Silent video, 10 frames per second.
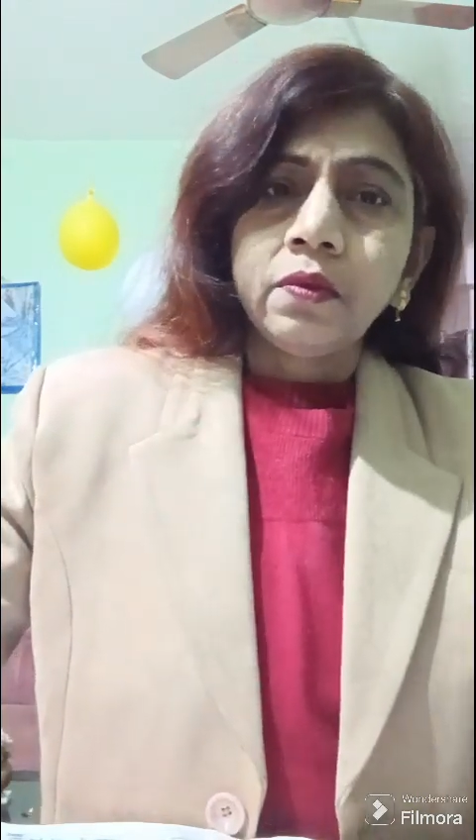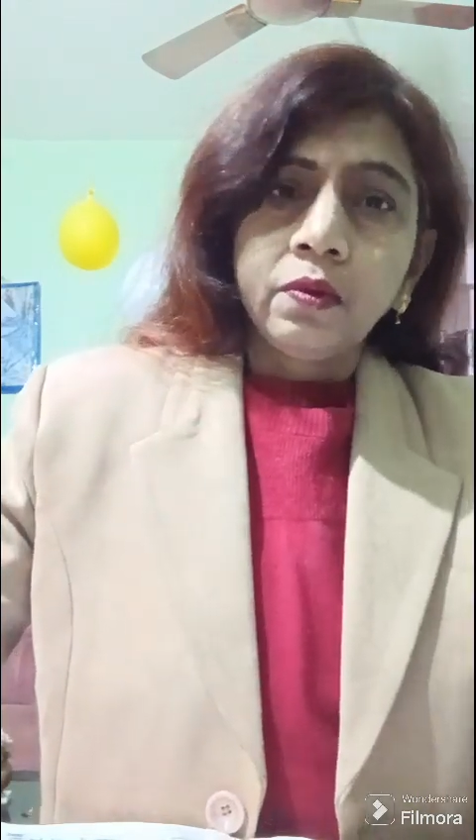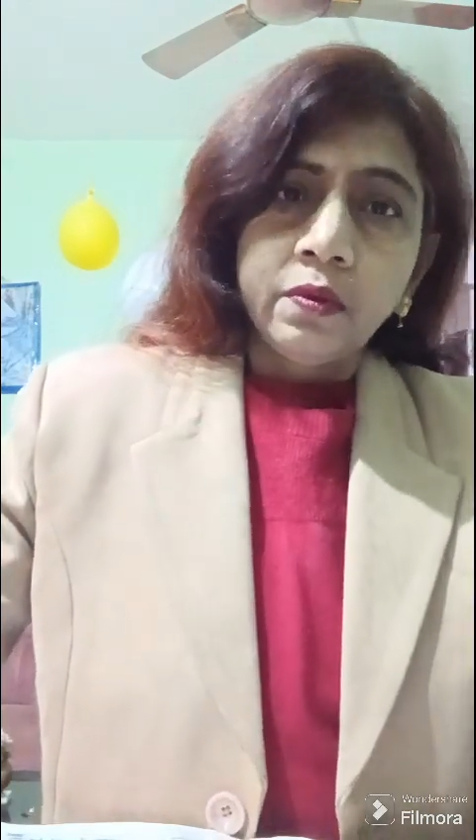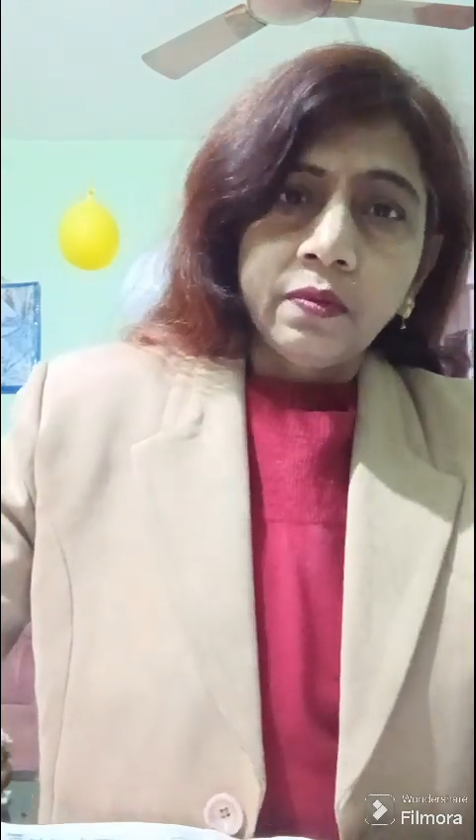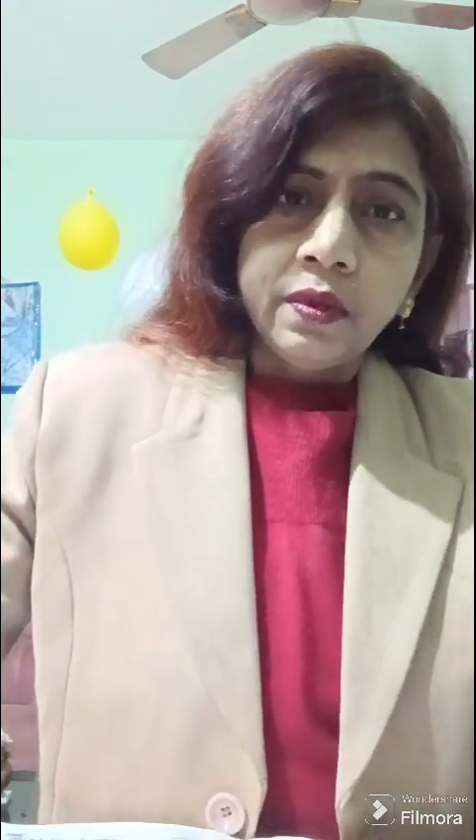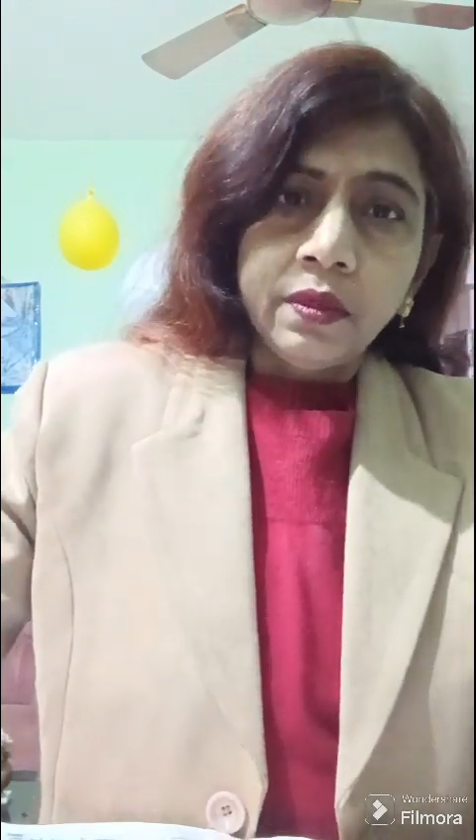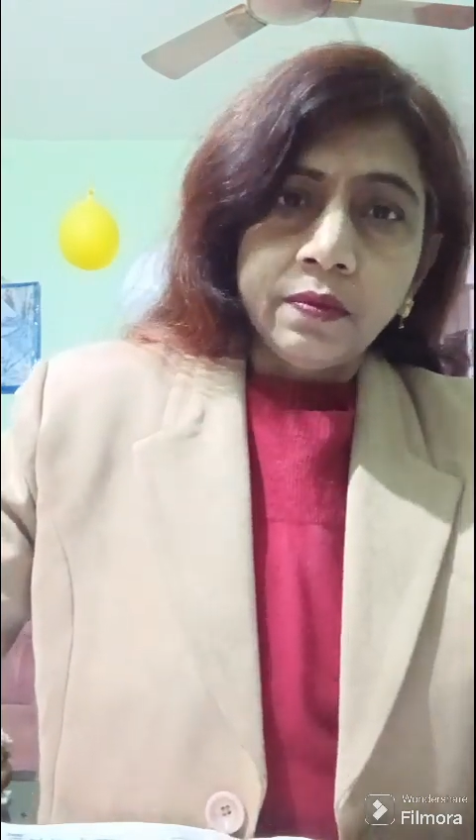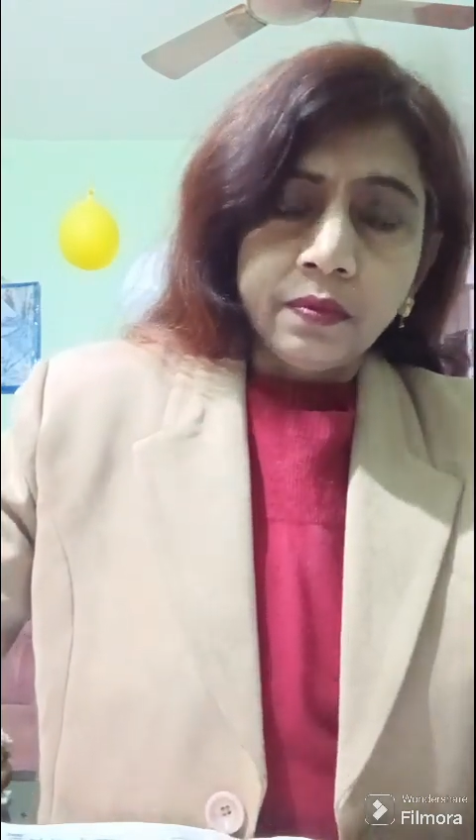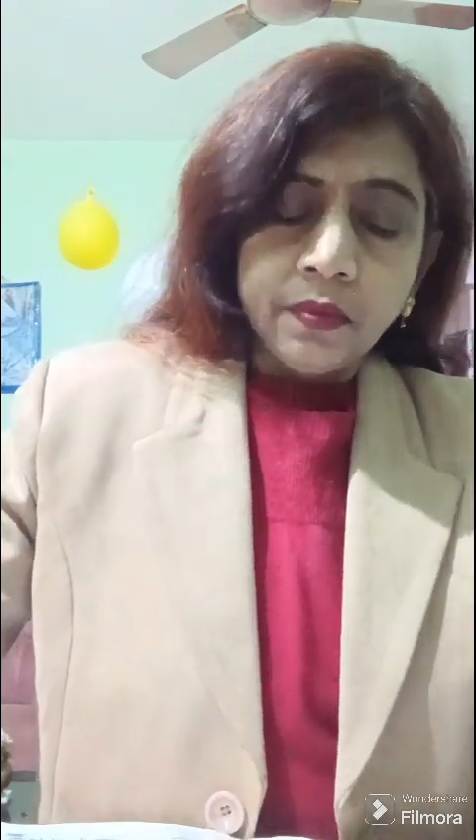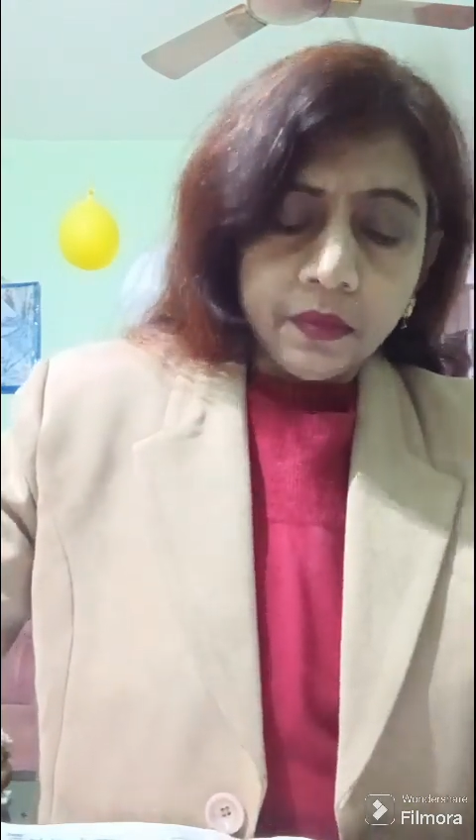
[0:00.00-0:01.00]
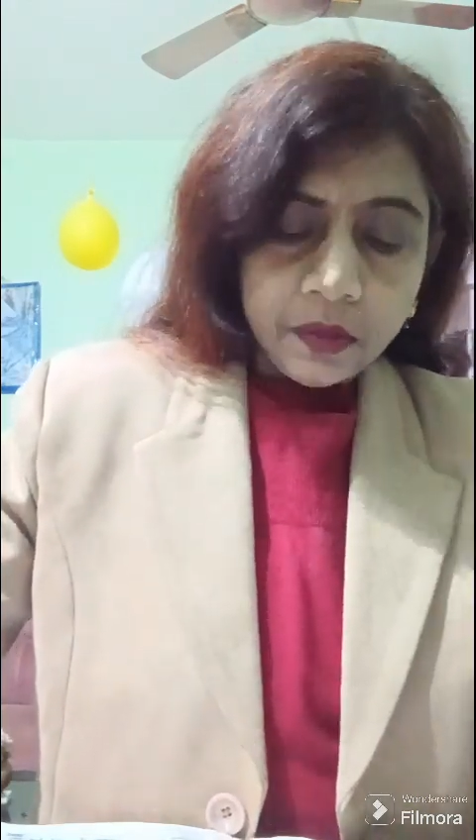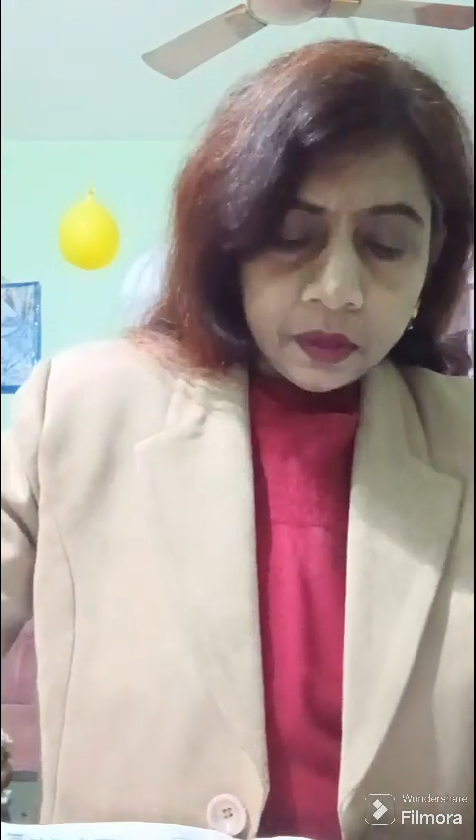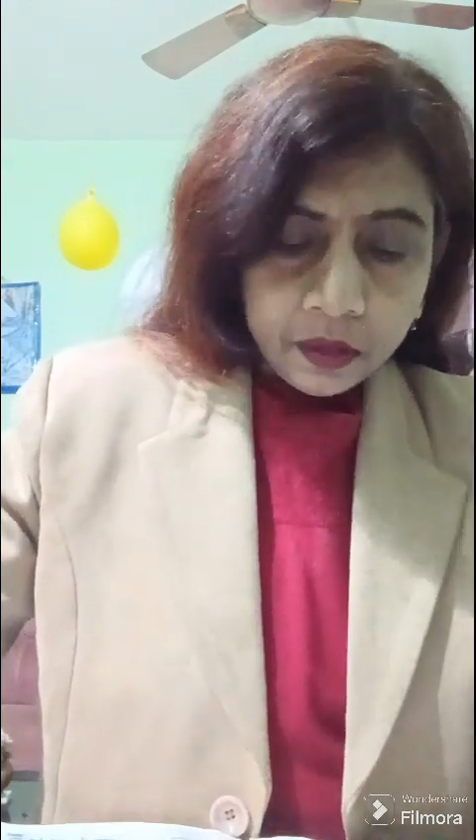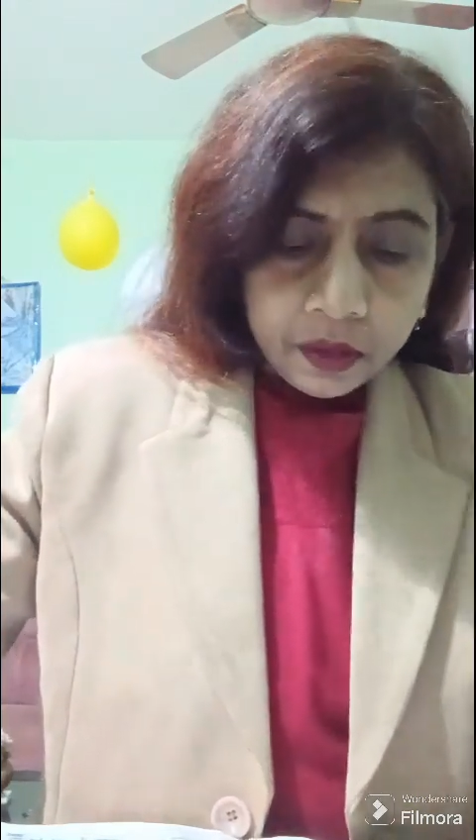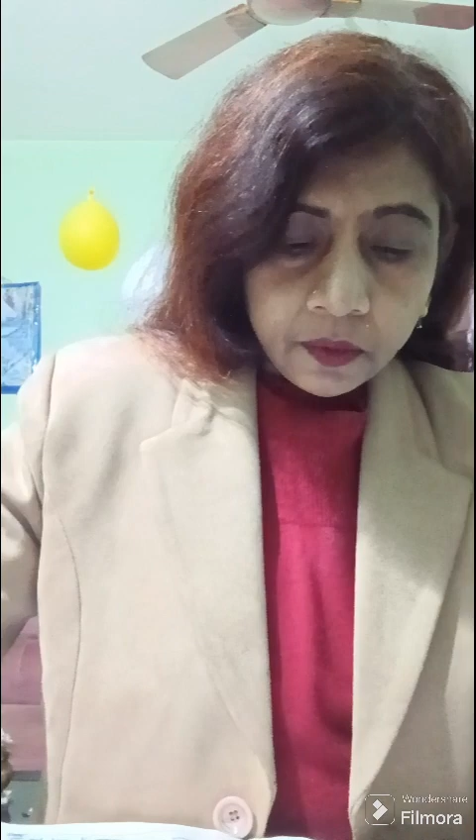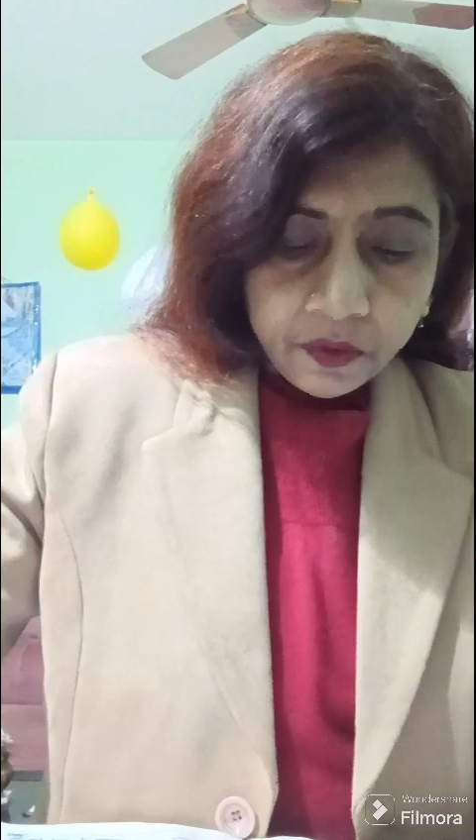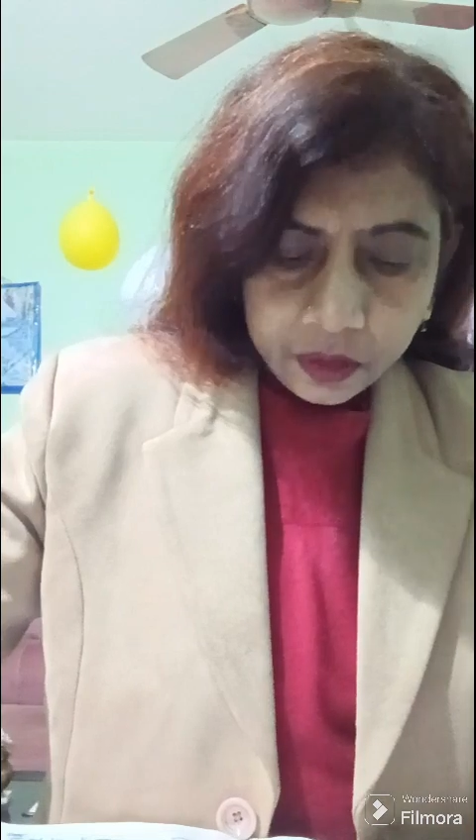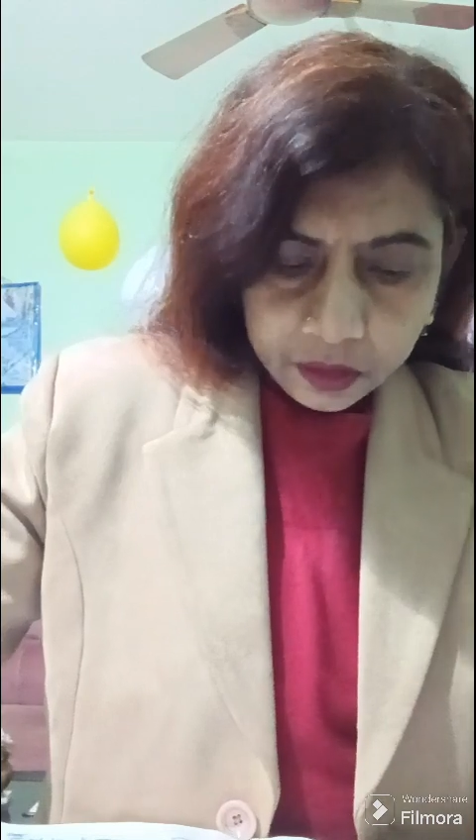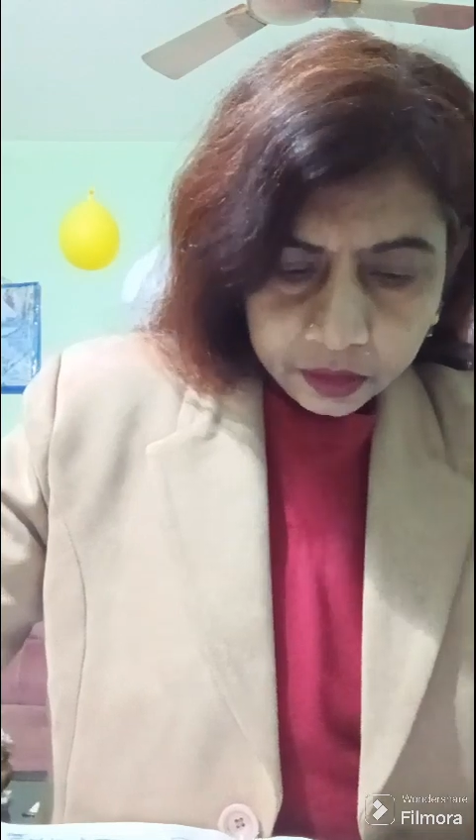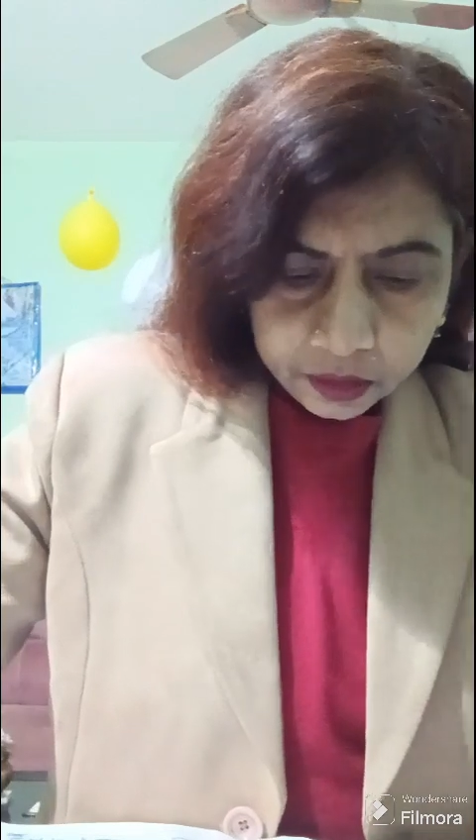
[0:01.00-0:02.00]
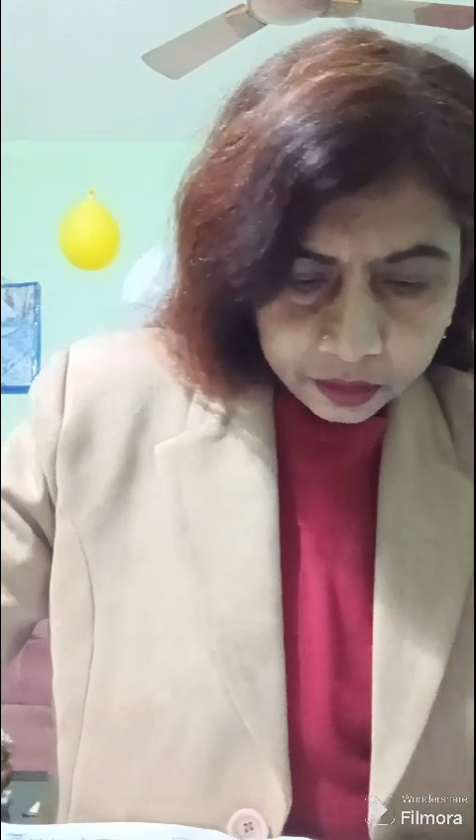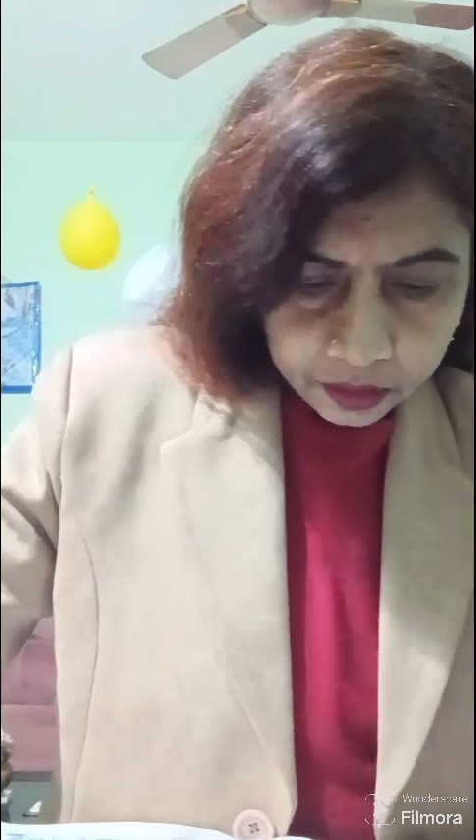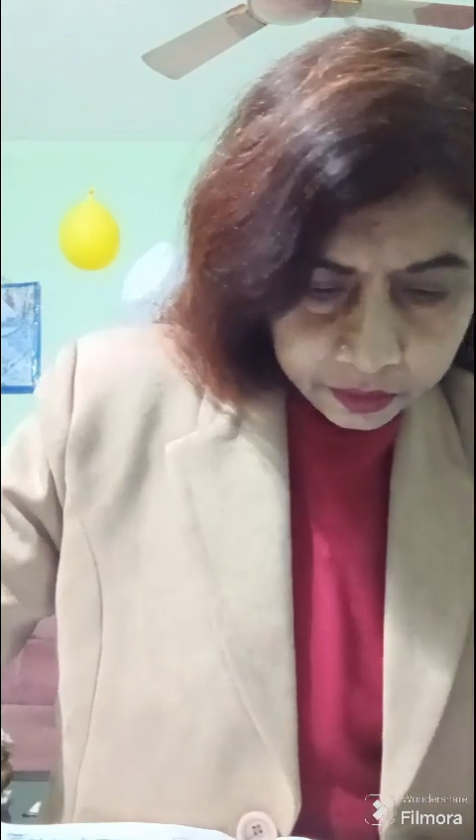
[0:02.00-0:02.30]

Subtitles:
cesarean section, which,